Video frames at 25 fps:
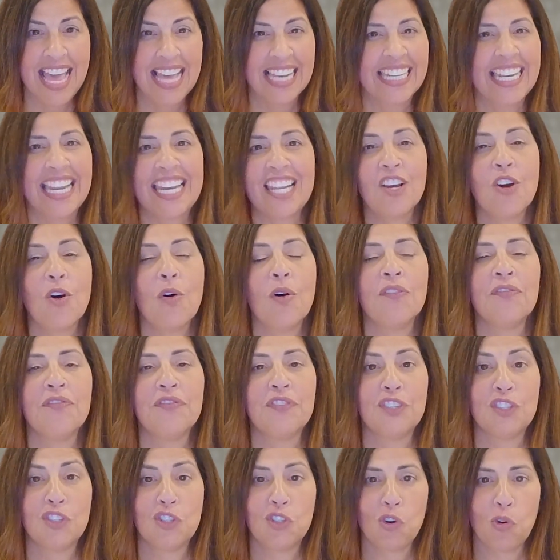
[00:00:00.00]
letting go of
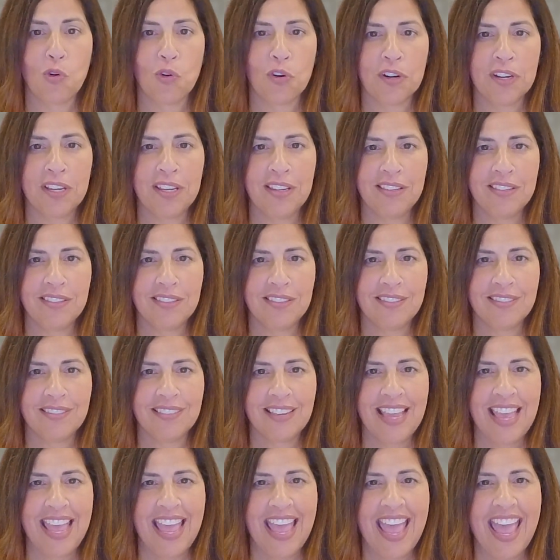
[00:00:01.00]
stories
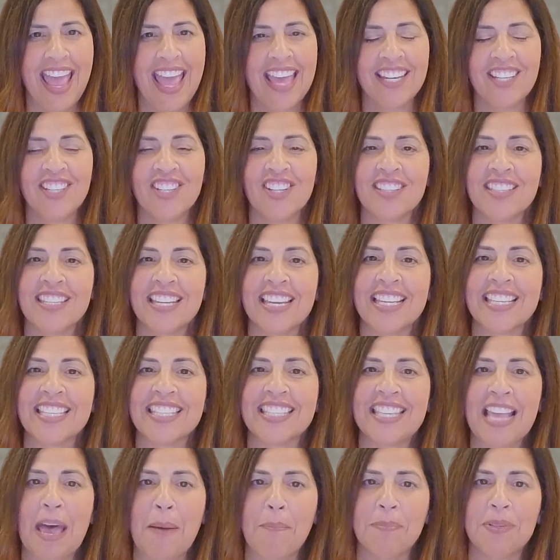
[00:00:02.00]
and just
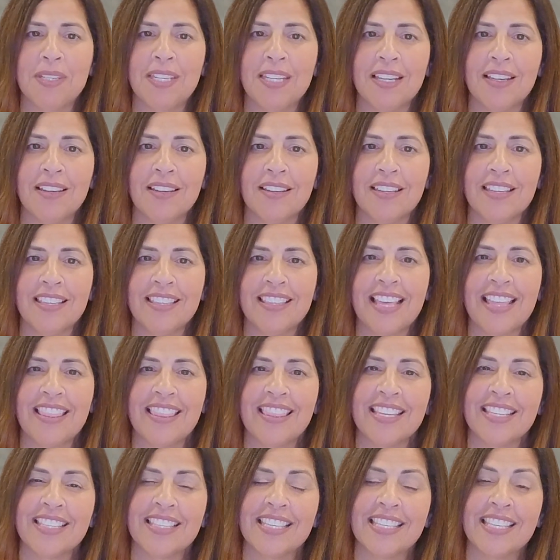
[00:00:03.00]
accepting that
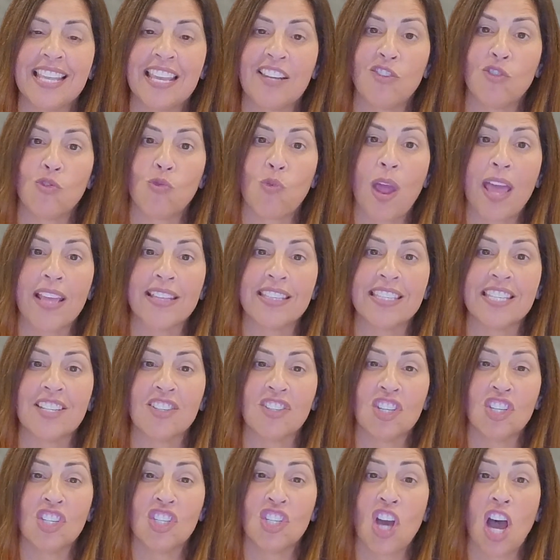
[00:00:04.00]
this is a
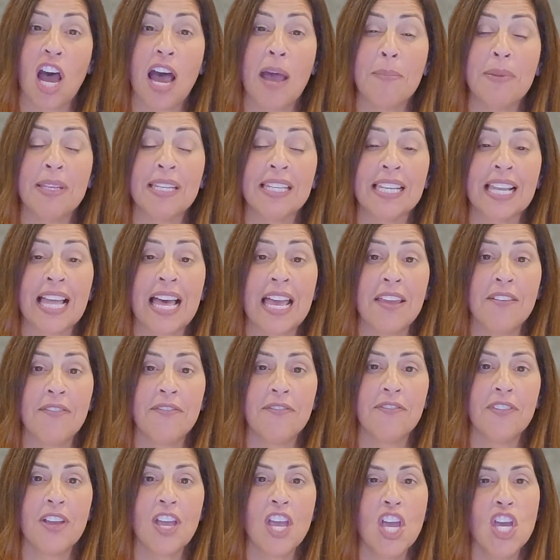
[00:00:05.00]
transition time in
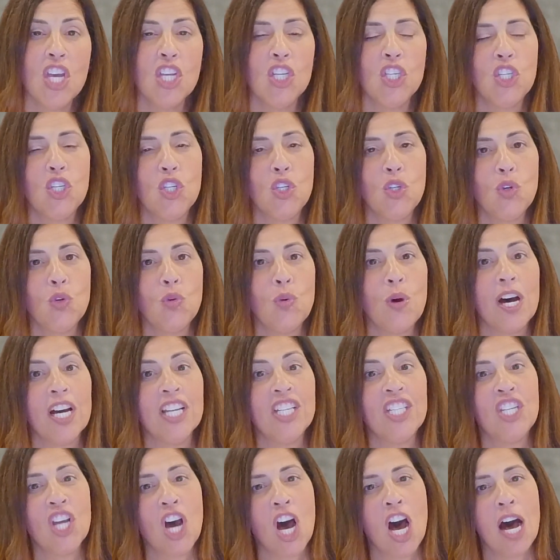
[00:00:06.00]
life to
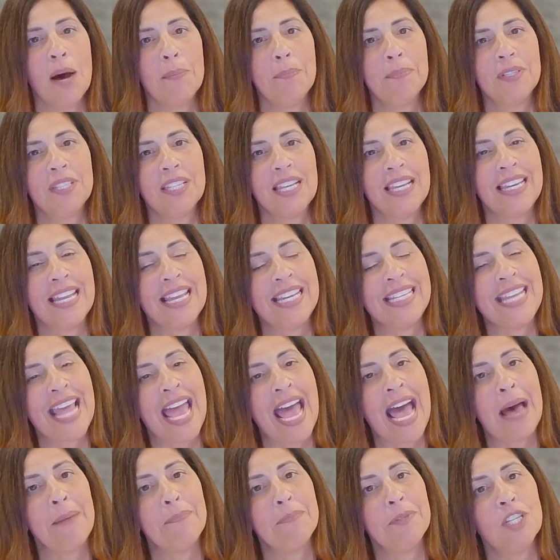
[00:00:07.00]
adopt and
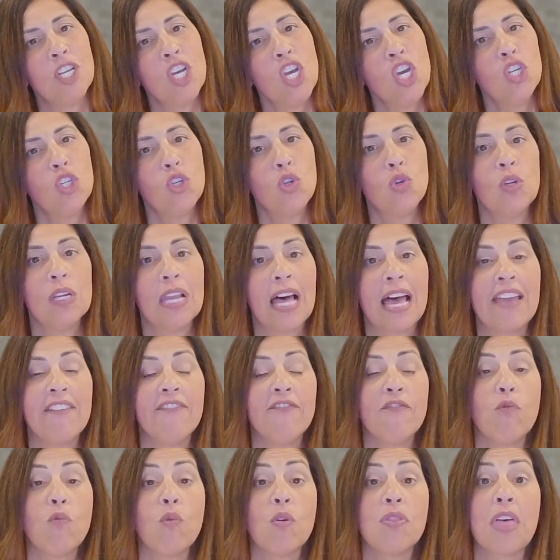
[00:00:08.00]
adapt to
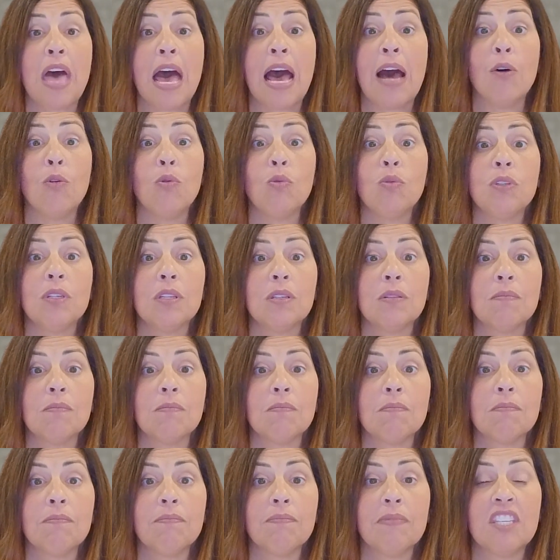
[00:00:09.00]
life without
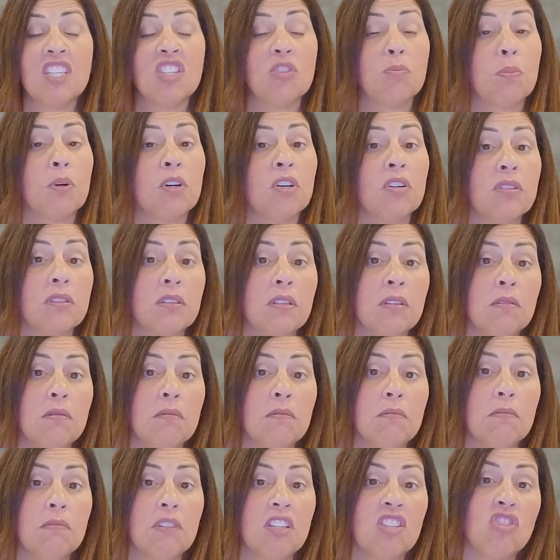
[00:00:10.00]
this person,
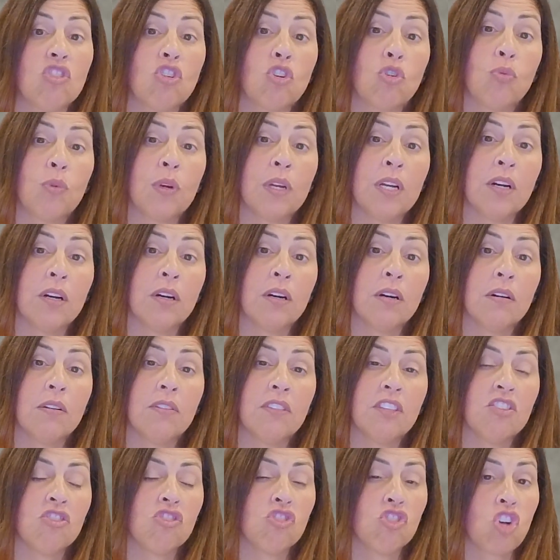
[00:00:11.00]
this career,
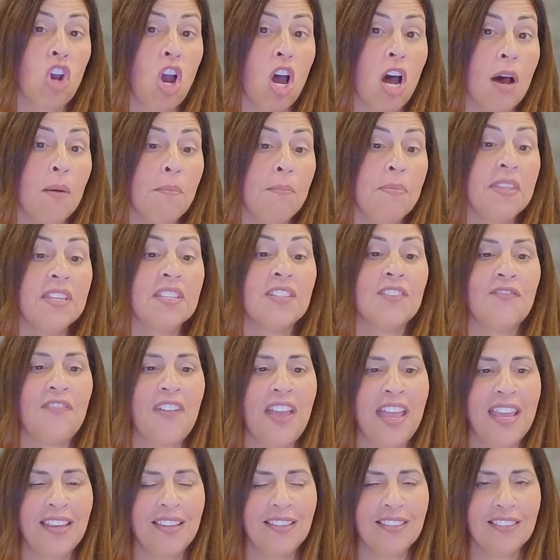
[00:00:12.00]
this job, this
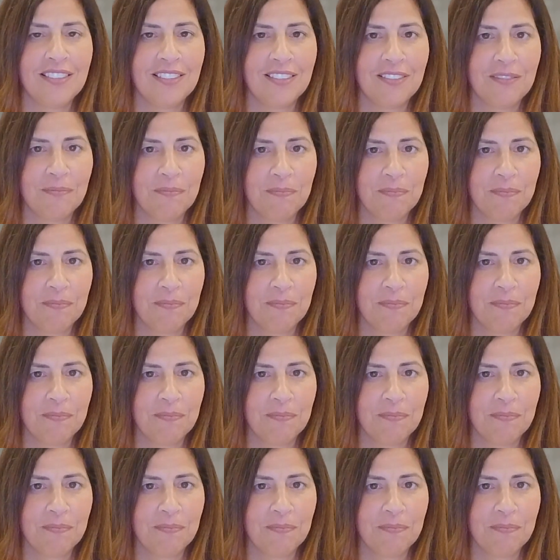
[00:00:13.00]
phase.